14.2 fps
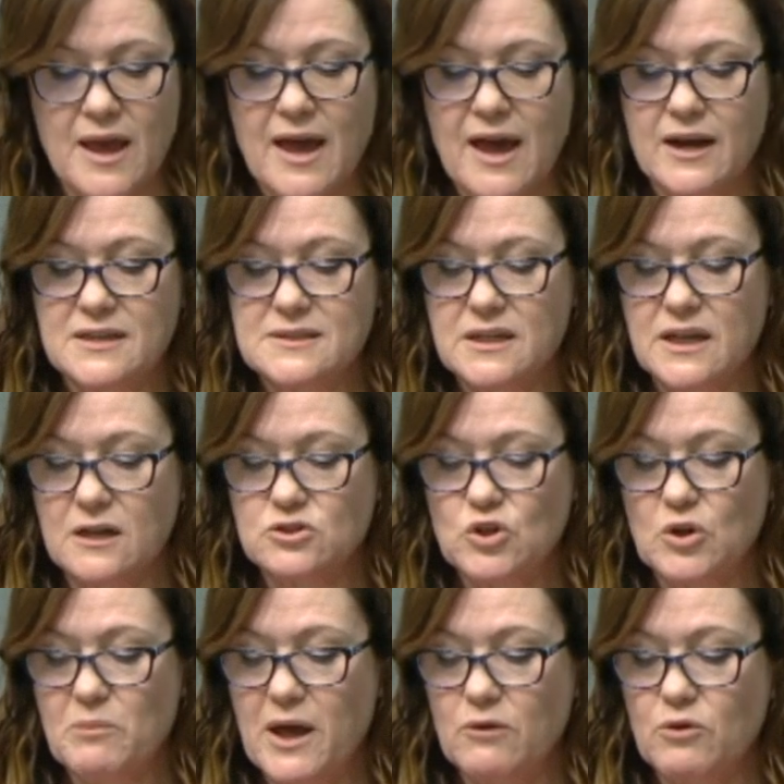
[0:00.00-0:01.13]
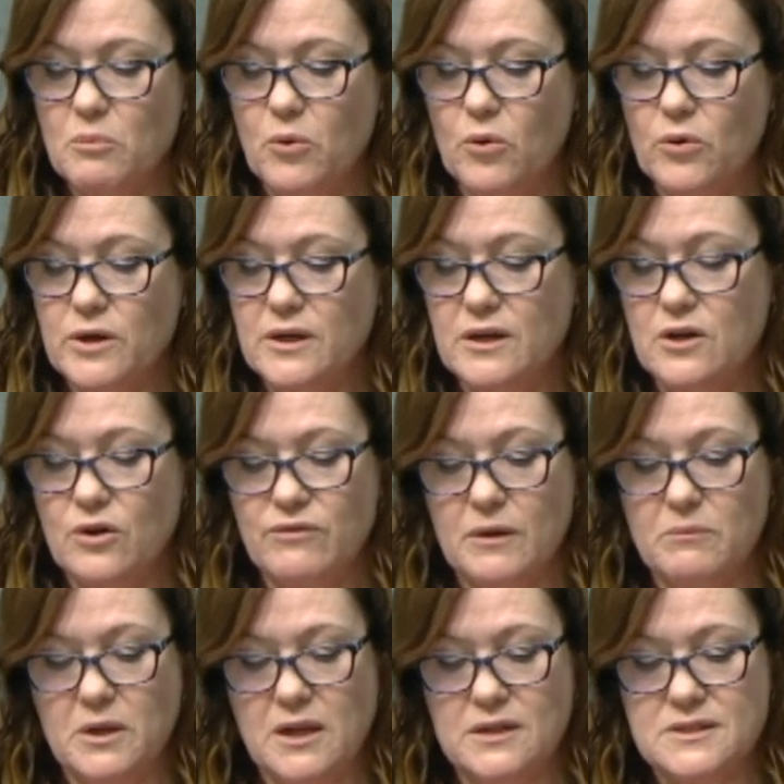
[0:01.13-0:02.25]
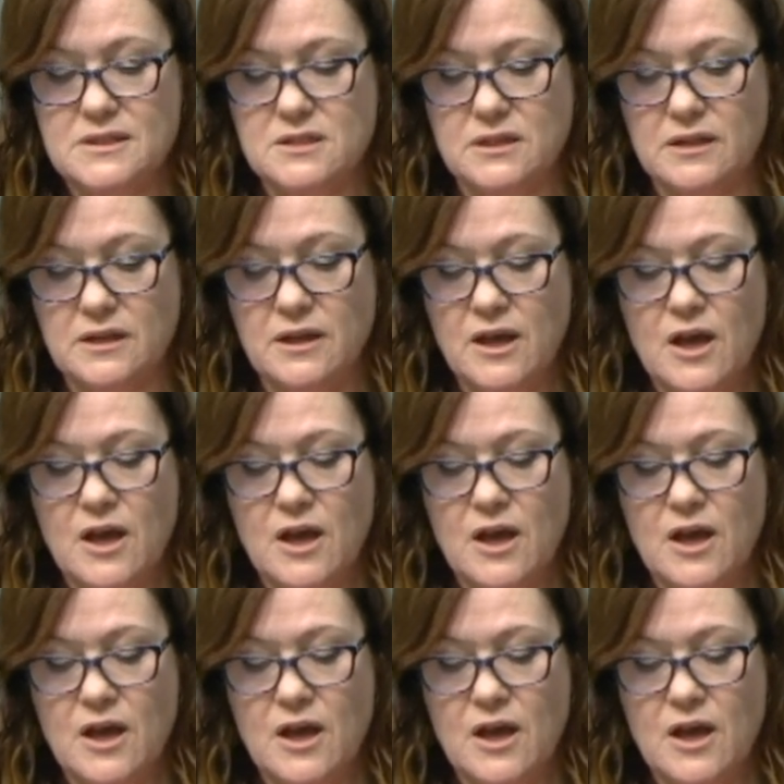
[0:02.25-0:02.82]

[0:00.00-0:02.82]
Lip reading: And as the Countryman reported in November last year,